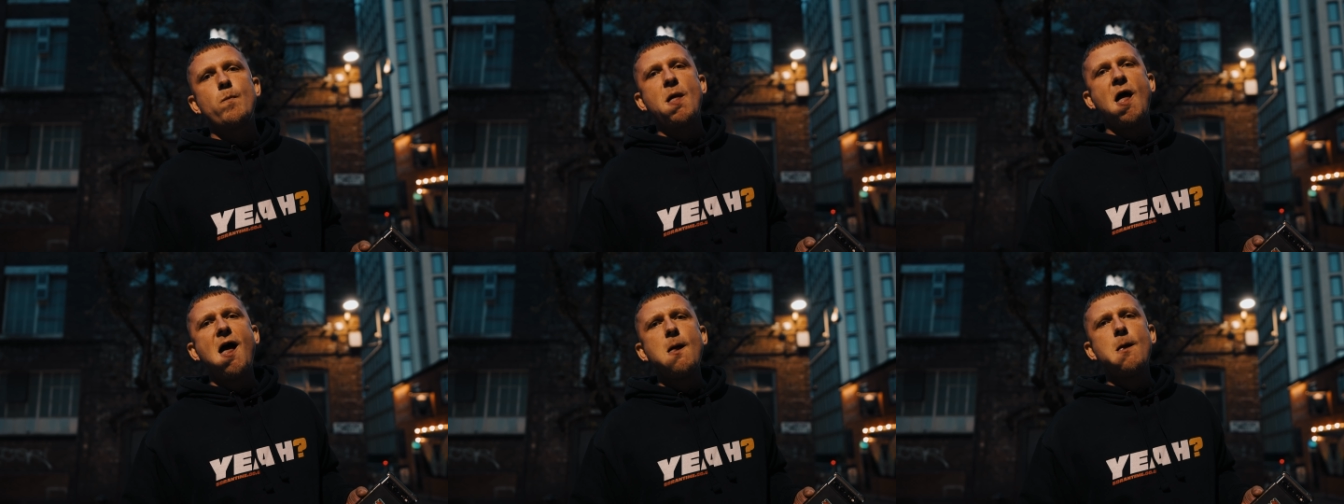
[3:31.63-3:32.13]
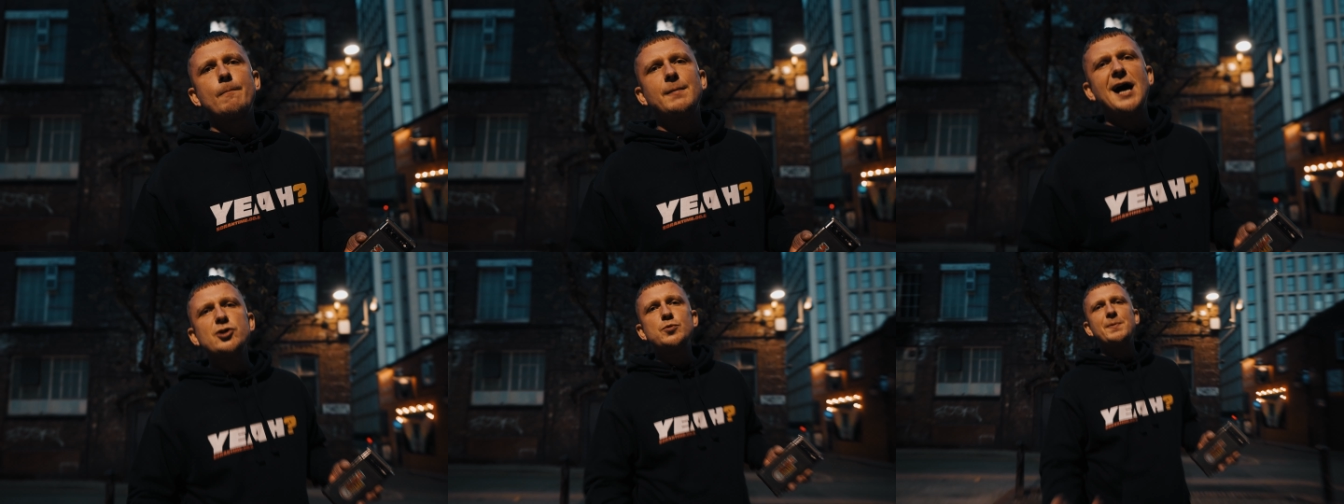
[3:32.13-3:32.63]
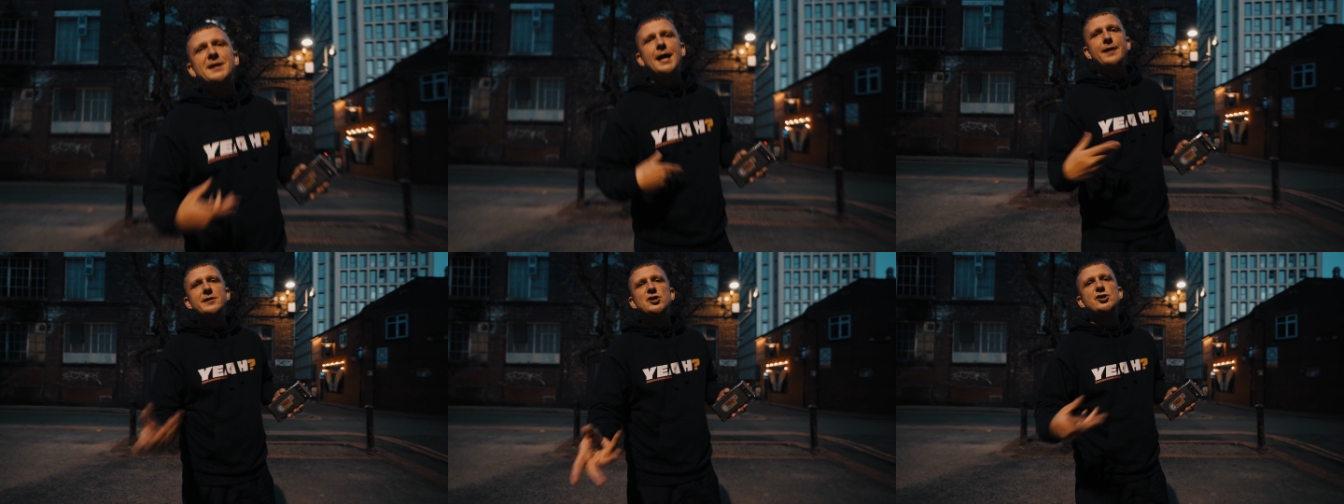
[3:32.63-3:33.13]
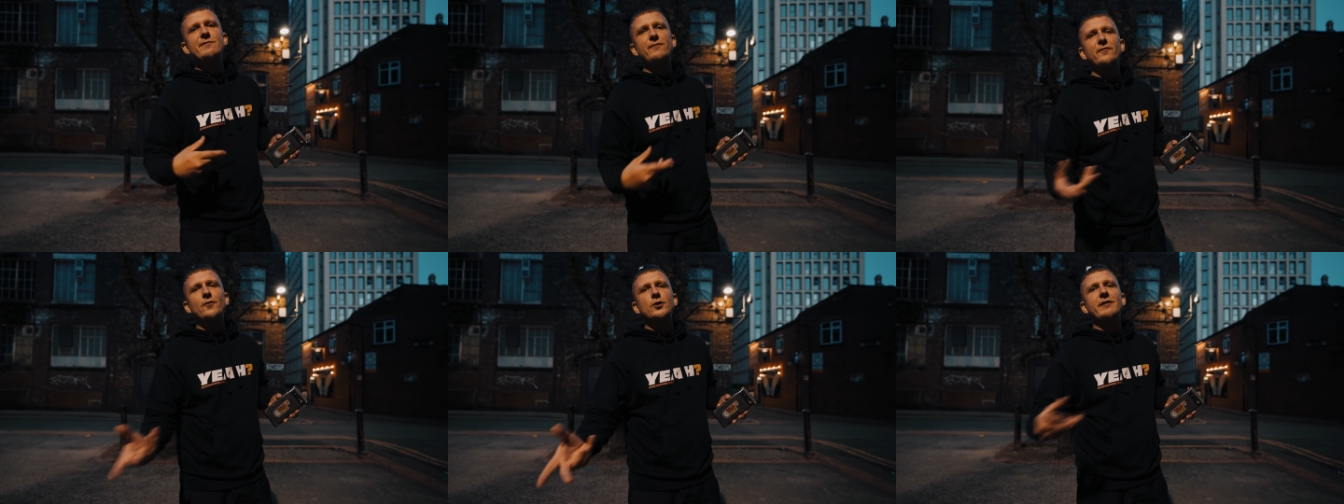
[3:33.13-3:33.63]
Yeah? I should be getting this
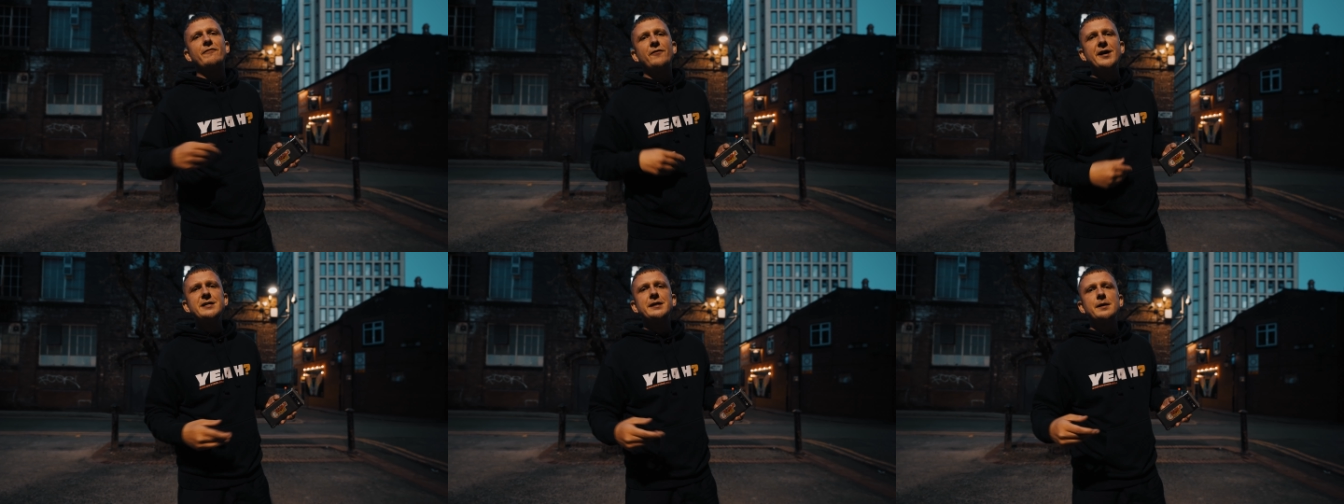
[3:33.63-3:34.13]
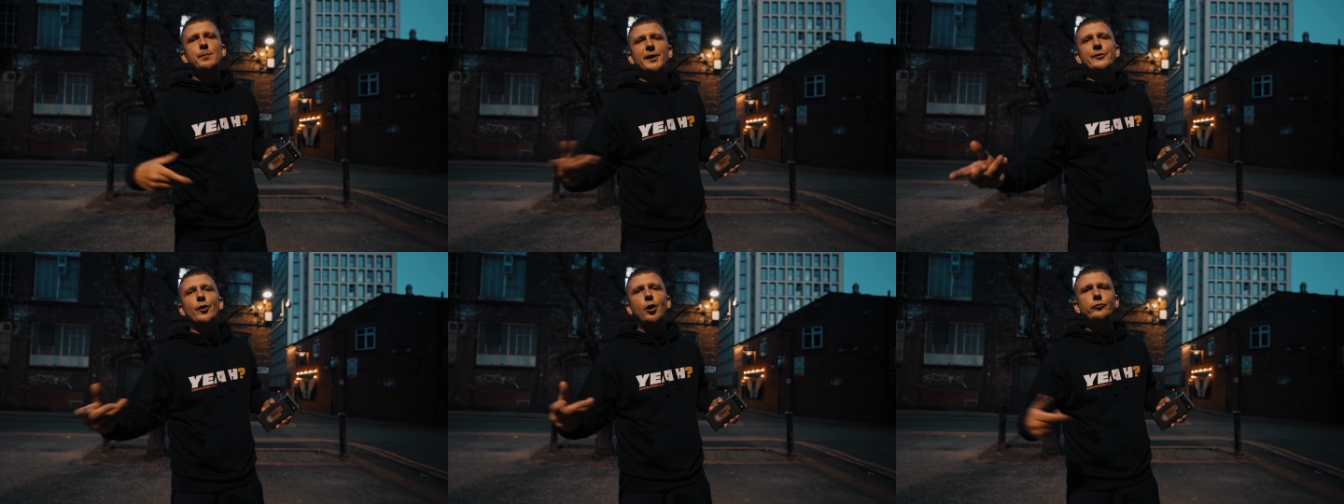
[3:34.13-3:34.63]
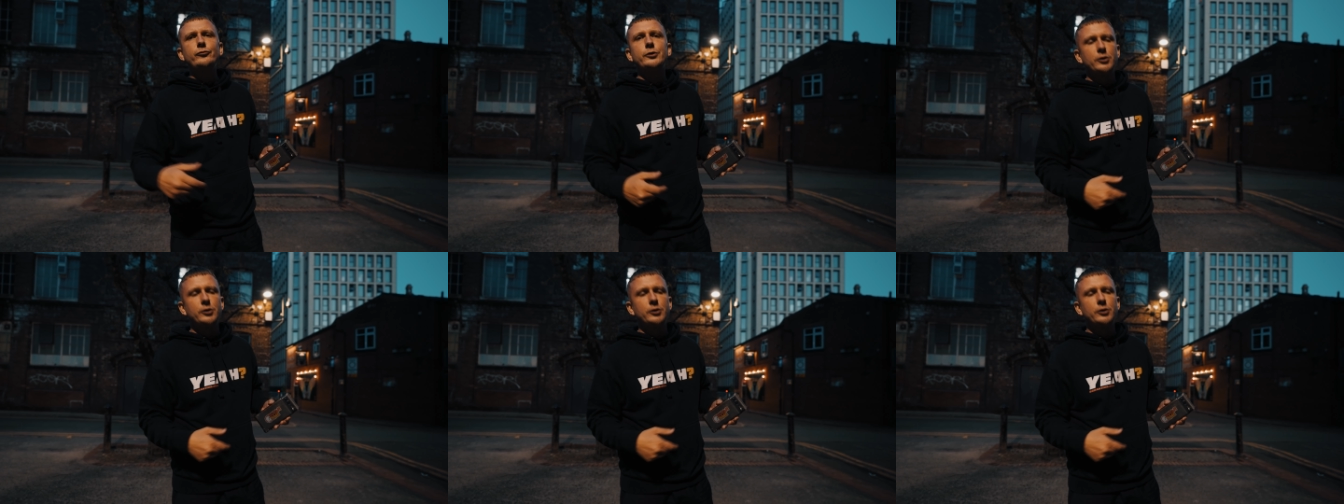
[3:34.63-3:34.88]
for free, but I don't.